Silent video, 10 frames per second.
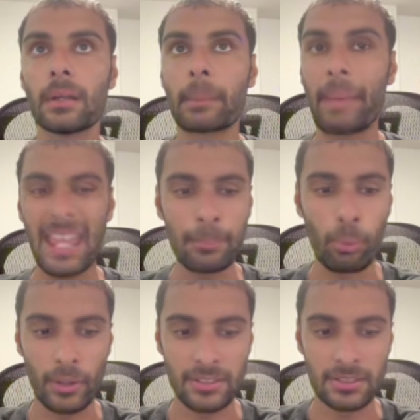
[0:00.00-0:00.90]
pain
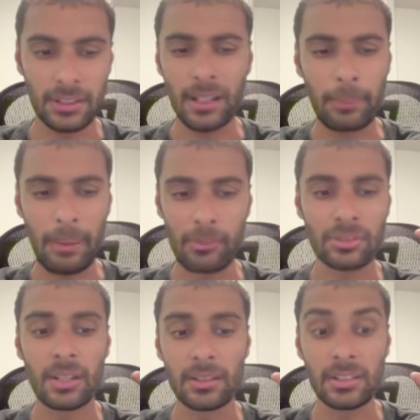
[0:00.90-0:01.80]
points, or not the pain points,
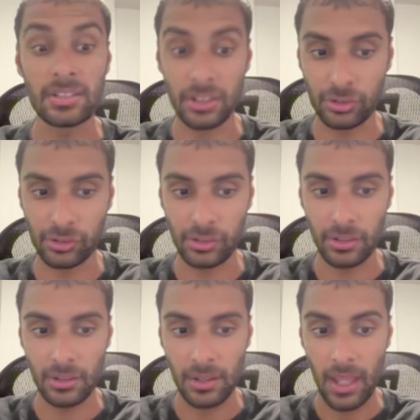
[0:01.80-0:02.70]
the search
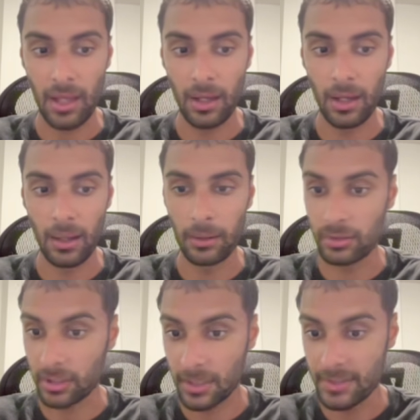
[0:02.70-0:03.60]

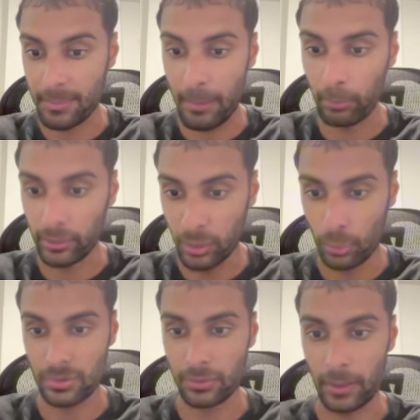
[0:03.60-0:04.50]
terms that people would
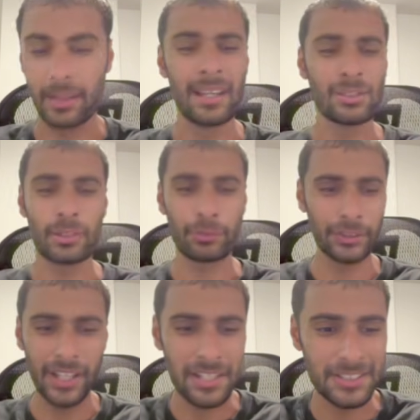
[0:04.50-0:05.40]
use, right? So if you're in
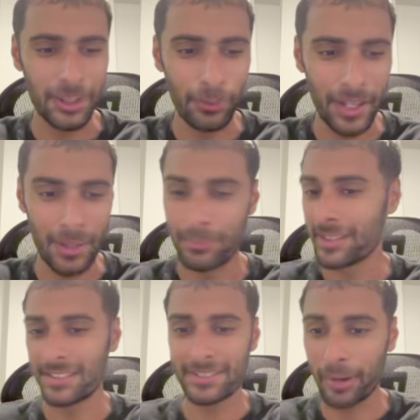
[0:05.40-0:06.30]
the SEO game,
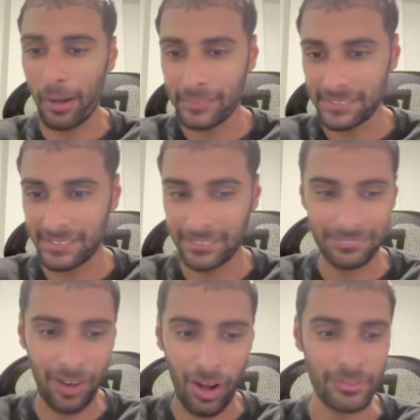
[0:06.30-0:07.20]
these are obviously
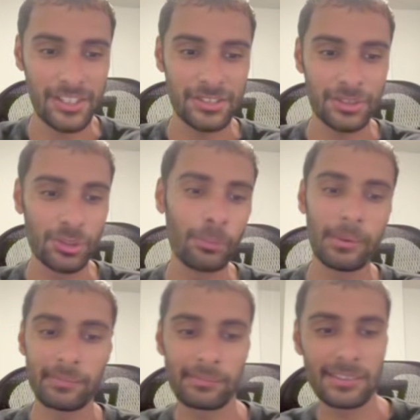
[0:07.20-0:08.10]
obvious to you,
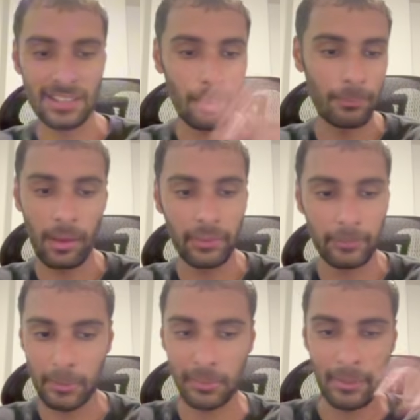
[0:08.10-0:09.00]
but to some other
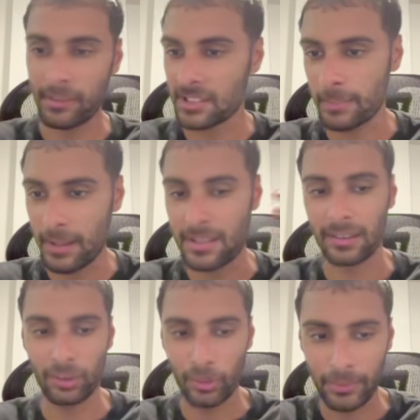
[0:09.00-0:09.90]
people, this might take a
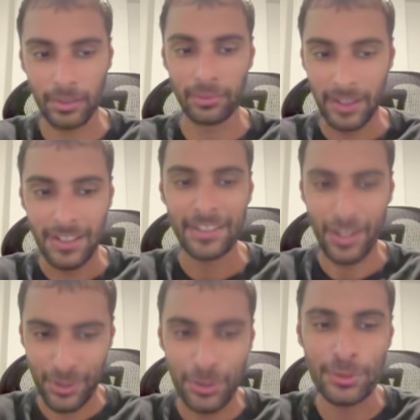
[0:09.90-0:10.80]
little bit of
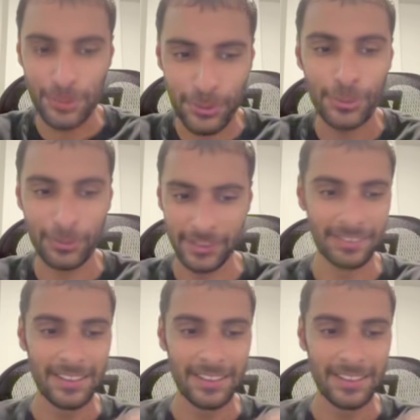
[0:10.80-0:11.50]
getting used to, or